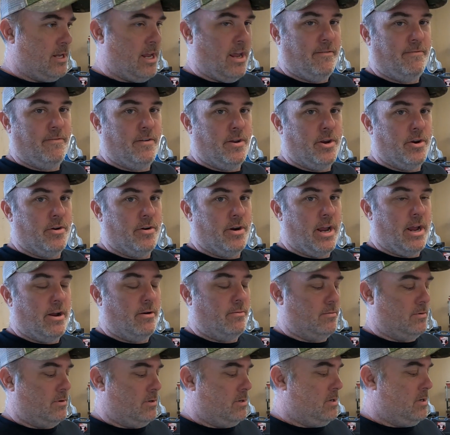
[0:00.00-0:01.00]
Can't figure it
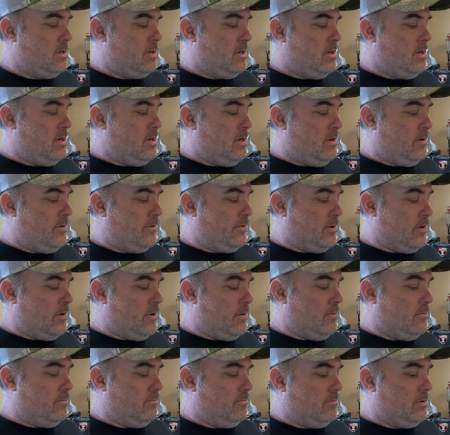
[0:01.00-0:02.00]
out.
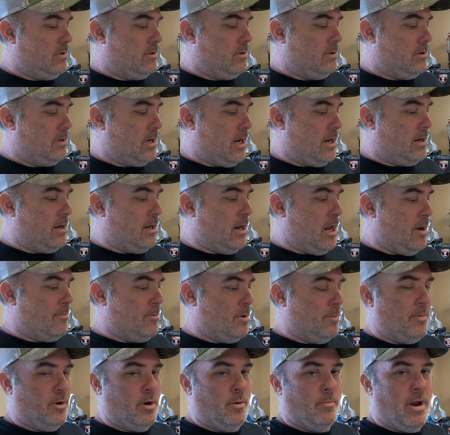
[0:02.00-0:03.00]
So I
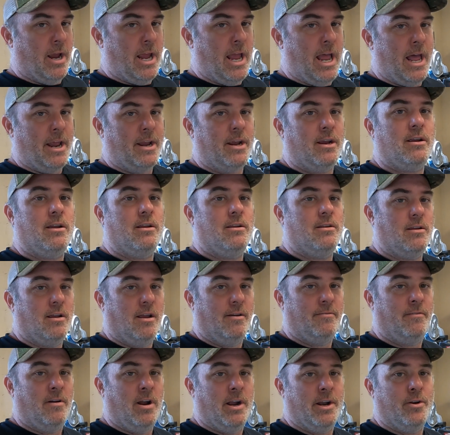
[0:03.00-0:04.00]
climb up into my attic,
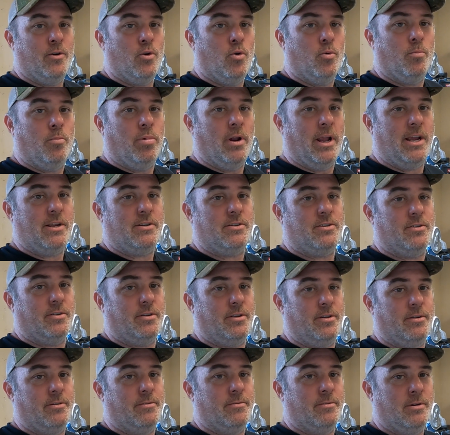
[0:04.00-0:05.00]
I find an old
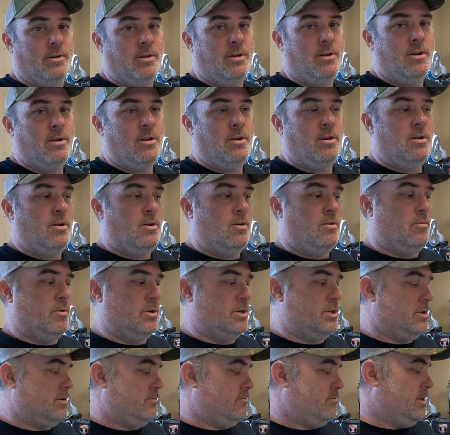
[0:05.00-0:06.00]
blaster 2,
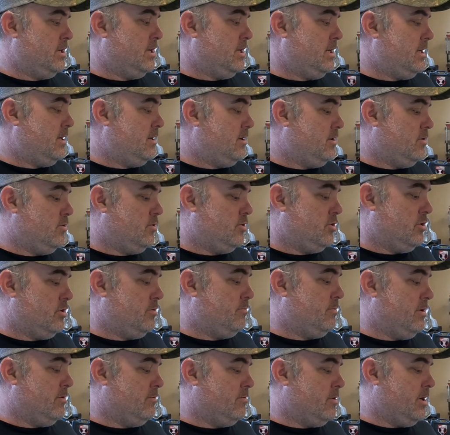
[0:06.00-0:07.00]
which really you
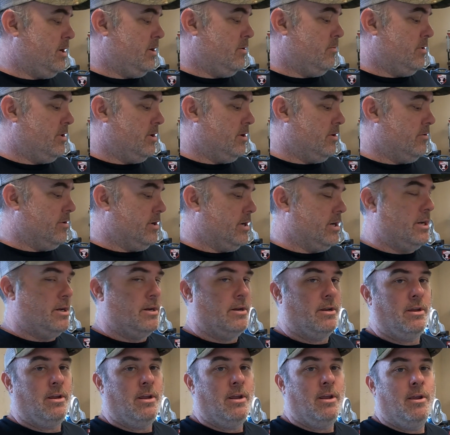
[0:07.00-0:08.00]
shouldn't be running with the grid.
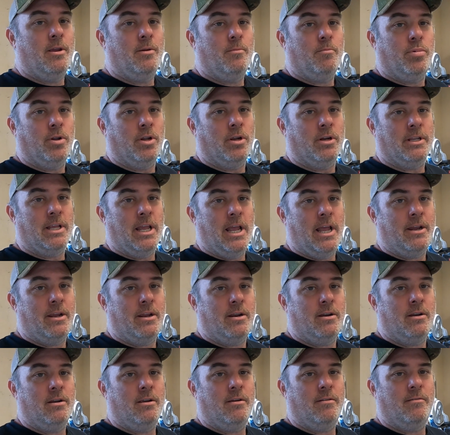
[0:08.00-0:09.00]
Plug
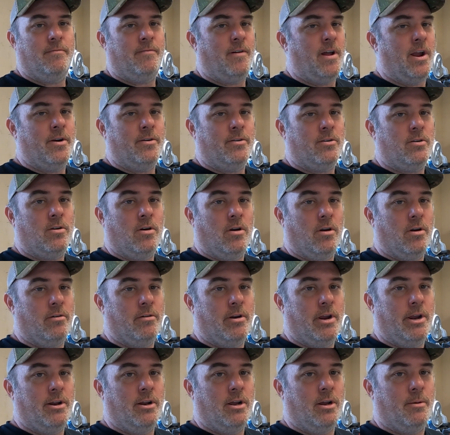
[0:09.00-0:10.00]
that in, fired the car
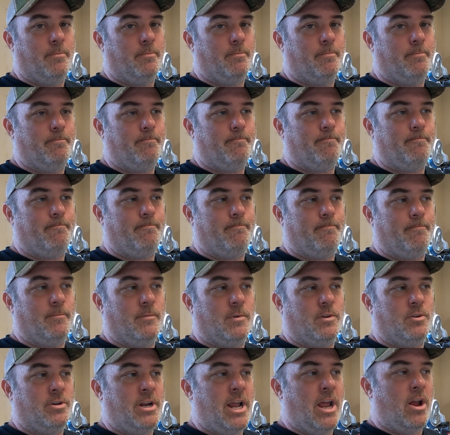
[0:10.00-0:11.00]
right up.
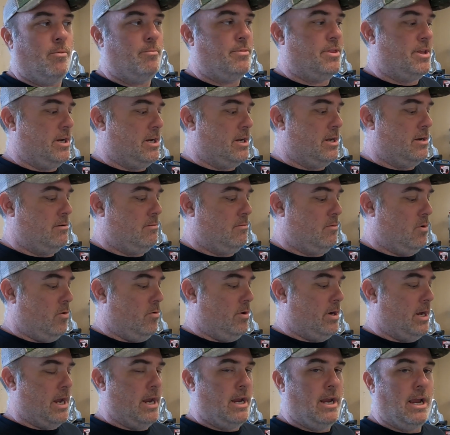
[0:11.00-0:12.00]
So now I'm thinking,
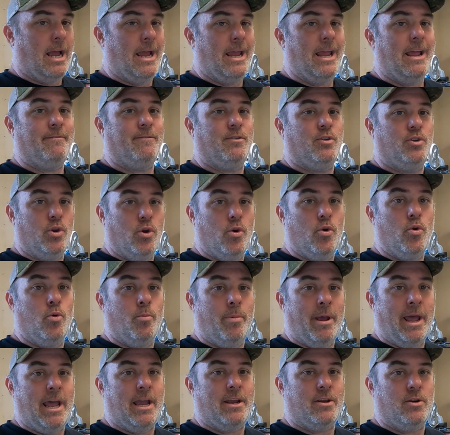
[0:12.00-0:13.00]
okay, I have
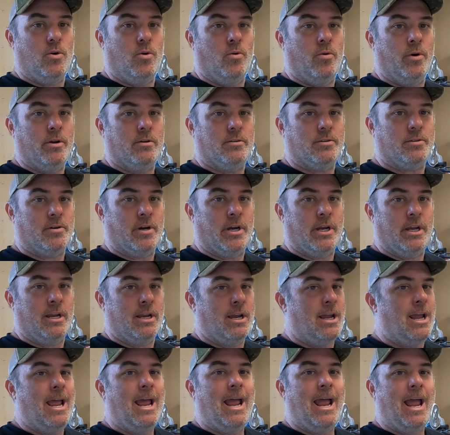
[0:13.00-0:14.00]
2 bad coils,
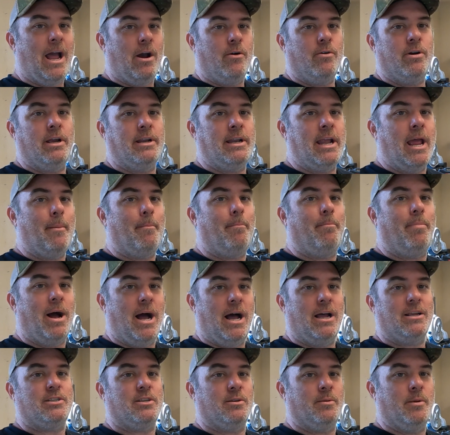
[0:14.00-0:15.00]
right? How can that
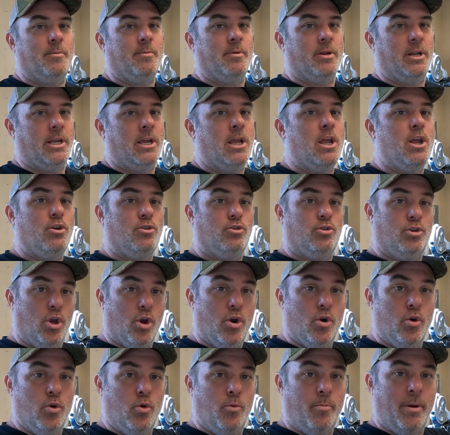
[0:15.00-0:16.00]
possibly be?
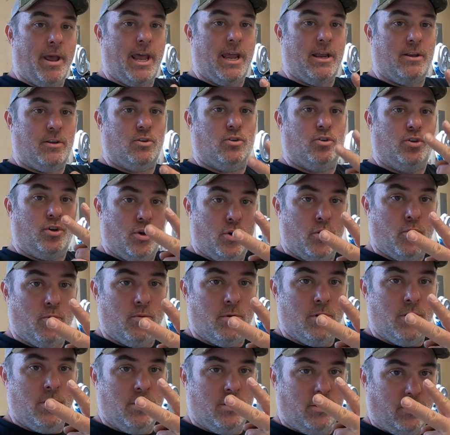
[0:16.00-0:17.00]
Two bad
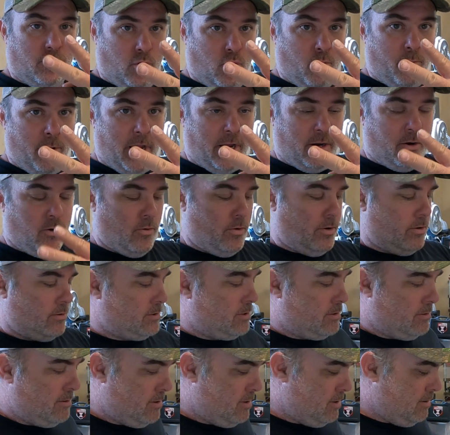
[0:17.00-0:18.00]

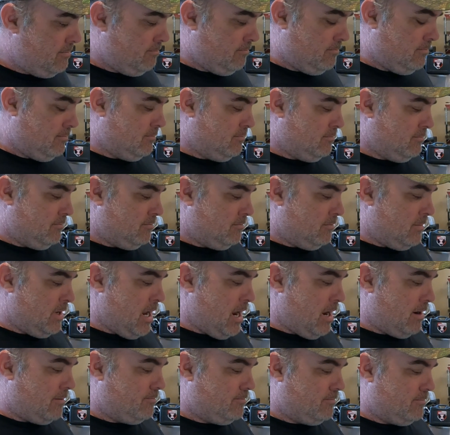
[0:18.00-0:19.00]
coils.
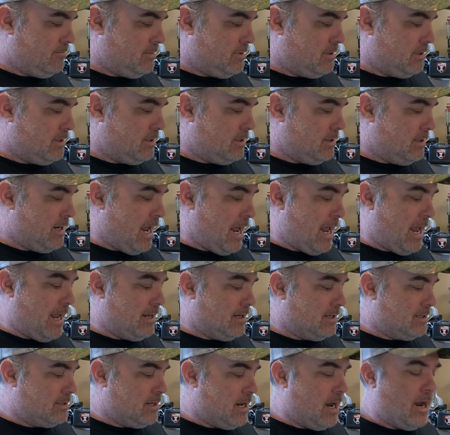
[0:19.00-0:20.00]
No,
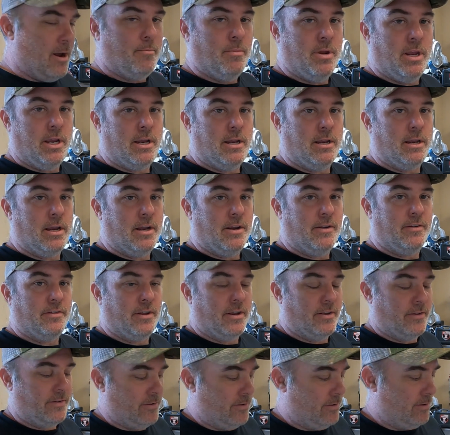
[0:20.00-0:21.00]
that is not making any
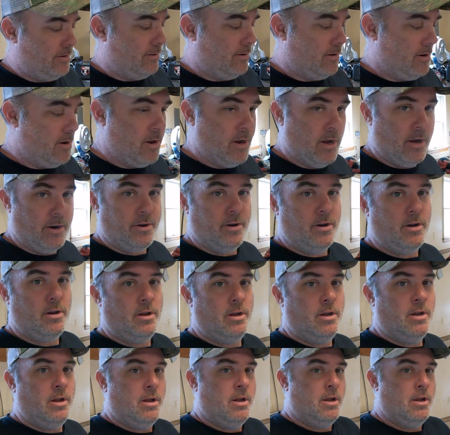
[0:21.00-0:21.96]
sense. None.